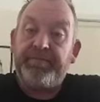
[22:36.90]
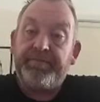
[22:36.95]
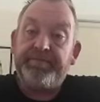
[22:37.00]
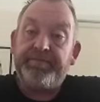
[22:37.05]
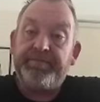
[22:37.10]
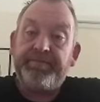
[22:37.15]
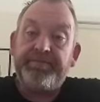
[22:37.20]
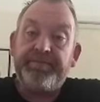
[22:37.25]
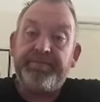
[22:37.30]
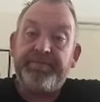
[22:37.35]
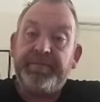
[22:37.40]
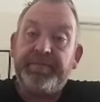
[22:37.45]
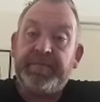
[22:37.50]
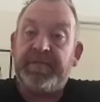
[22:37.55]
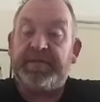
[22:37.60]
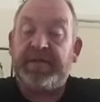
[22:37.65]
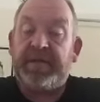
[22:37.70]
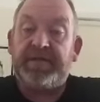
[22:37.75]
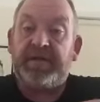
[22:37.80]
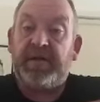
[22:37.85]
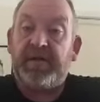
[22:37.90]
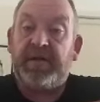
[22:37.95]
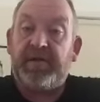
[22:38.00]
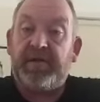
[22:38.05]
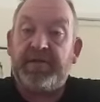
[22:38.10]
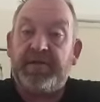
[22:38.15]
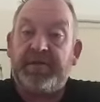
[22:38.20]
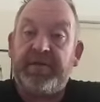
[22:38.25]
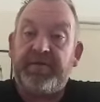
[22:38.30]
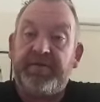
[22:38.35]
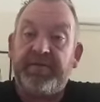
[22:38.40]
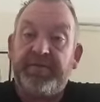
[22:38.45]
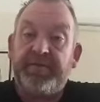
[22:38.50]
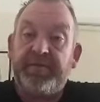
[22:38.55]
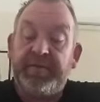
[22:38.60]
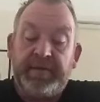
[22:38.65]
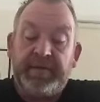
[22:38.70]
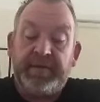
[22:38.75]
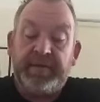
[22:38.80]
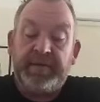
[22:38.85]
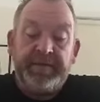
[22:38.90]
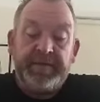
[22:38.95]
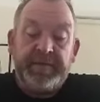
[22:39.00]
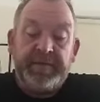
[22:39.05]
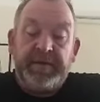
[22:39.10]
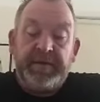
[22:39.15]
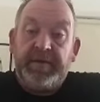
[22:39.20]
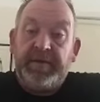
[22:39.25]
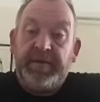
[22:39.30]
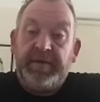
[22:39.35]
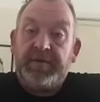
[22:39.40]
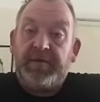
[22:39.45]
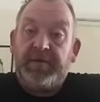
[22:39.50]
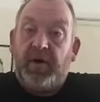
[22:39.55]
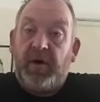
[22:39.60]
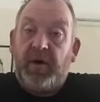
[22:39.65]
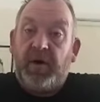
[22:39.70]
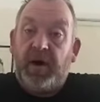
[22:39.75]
and help them, because that's all